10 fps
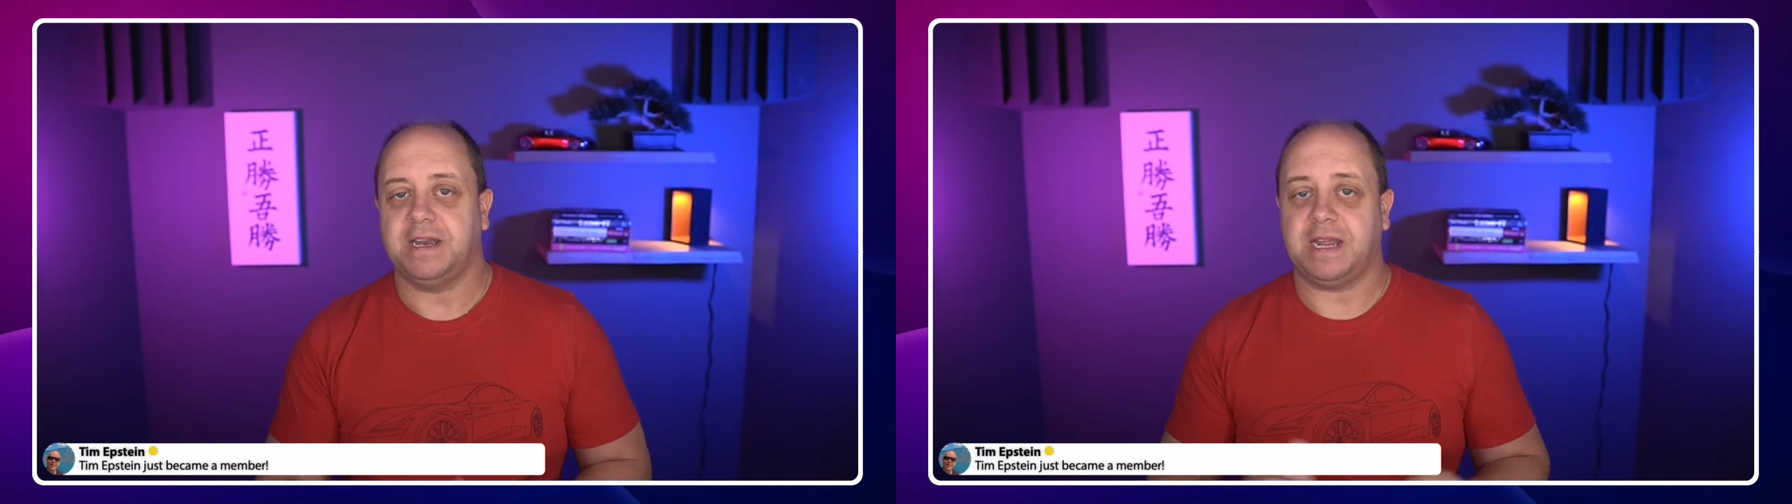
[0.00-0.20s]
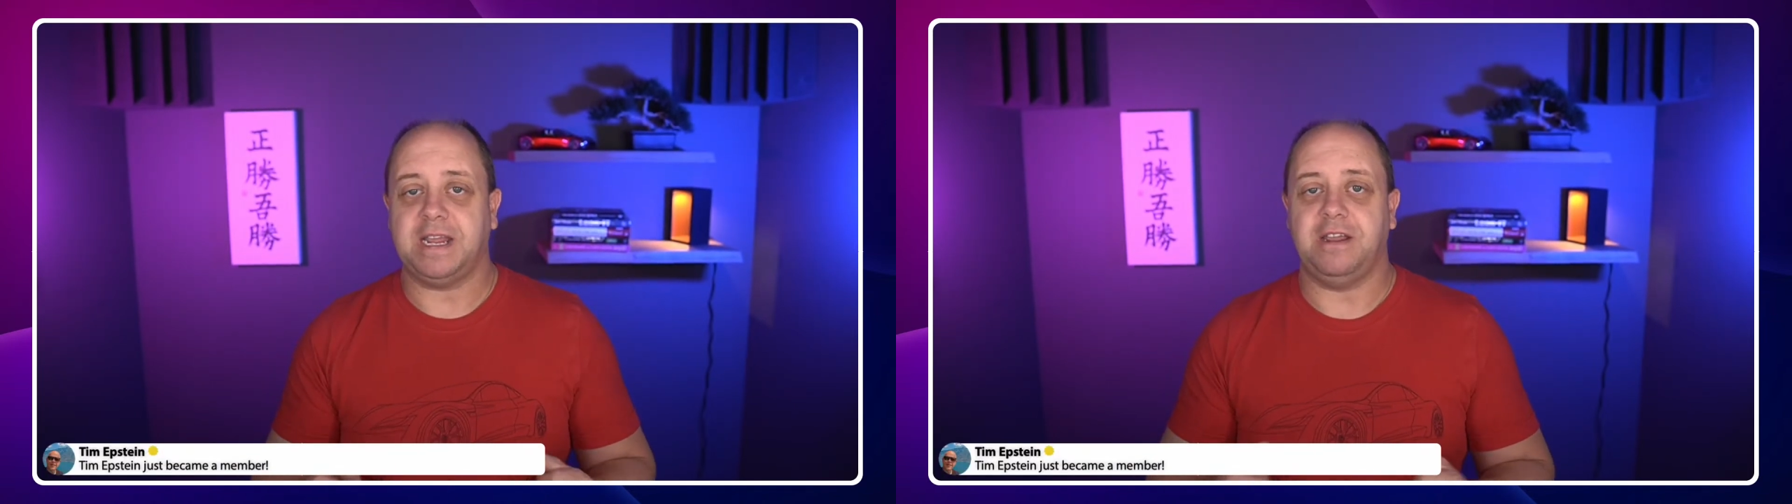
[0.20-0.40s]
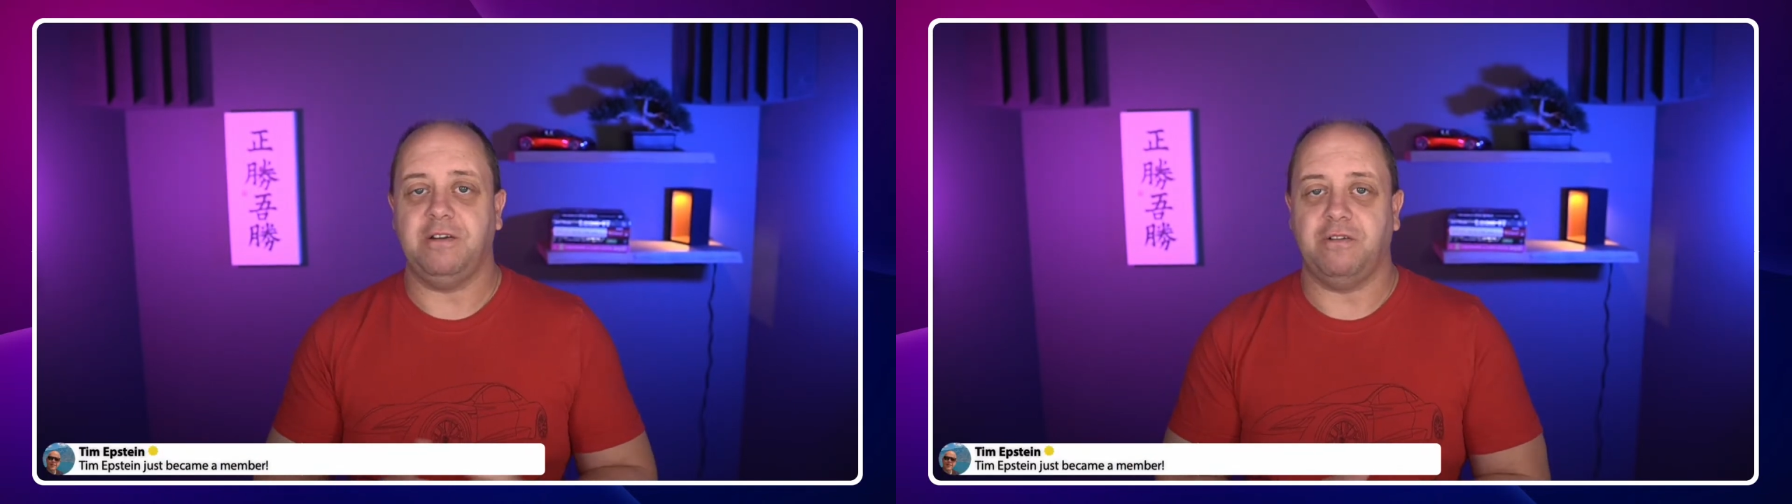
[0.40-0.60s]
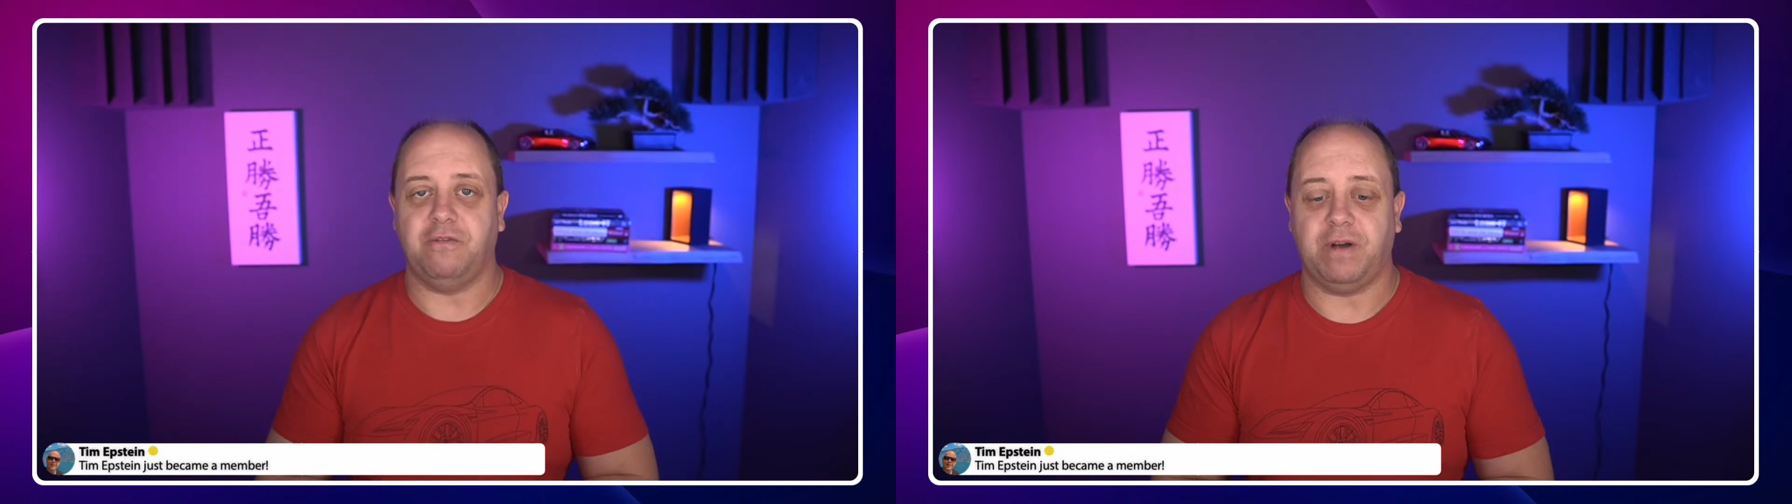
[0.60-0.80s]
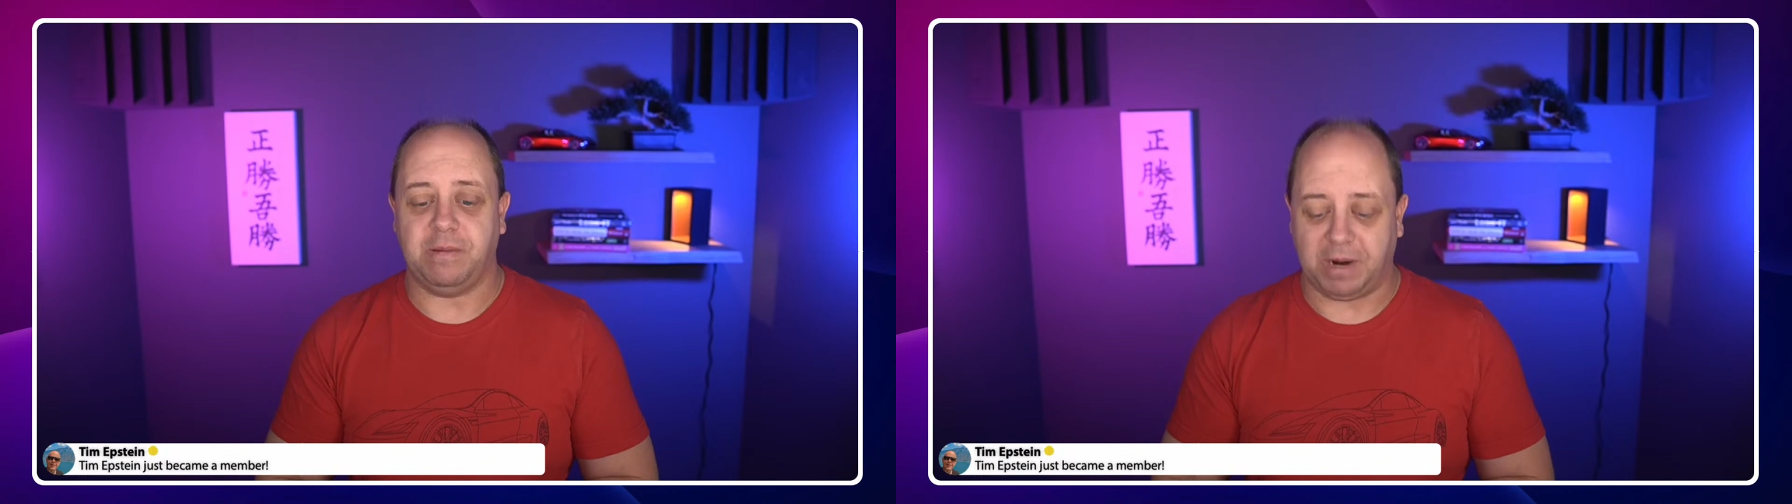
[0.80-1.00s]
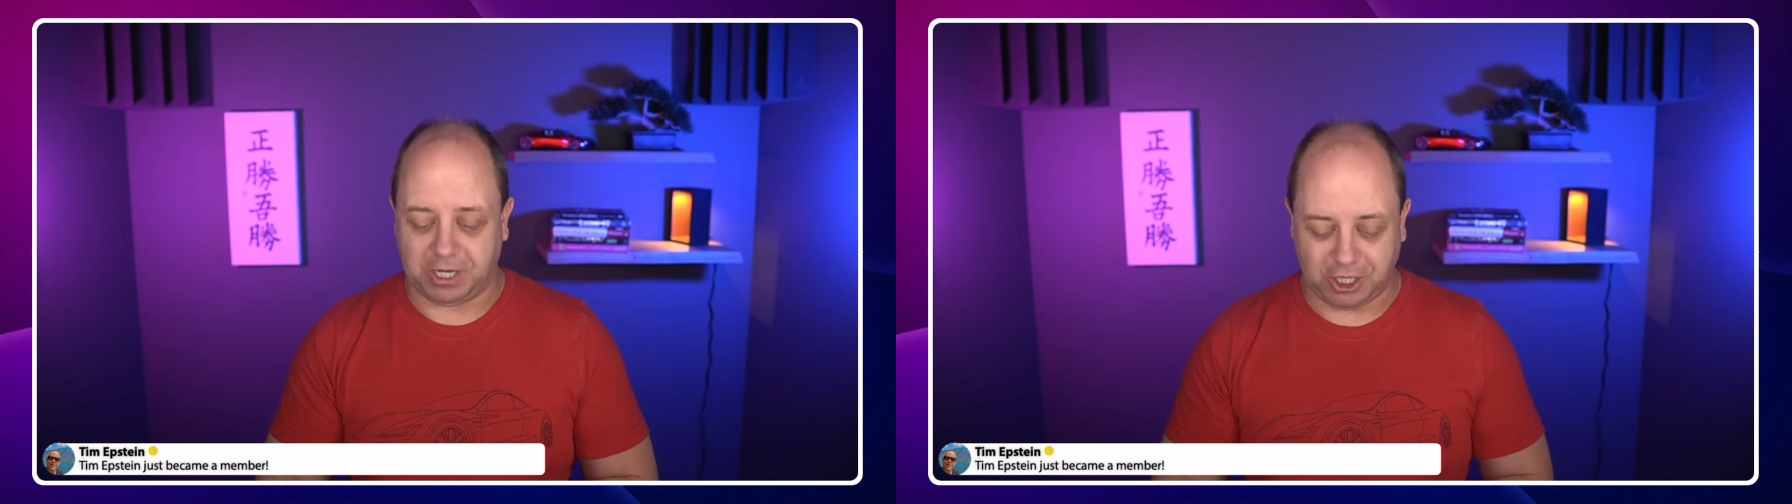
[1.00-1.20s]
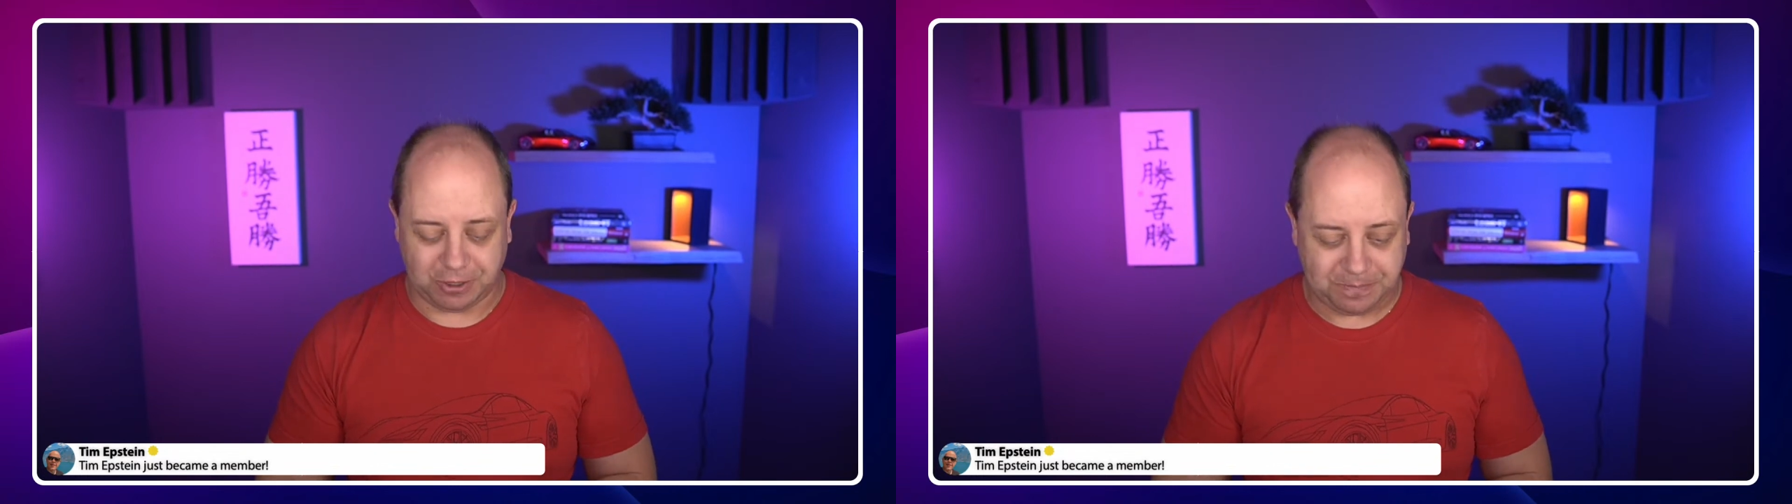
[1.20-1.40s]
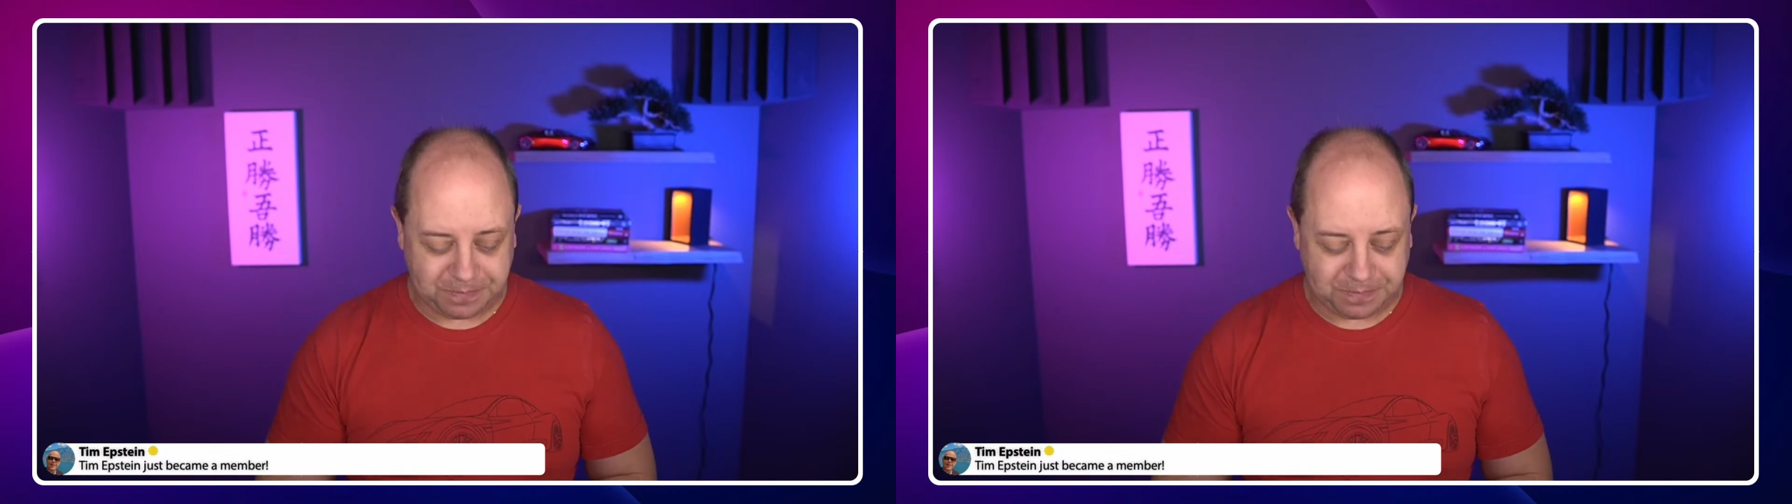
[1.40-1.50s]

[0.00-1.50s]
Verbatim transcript: Thank you very much.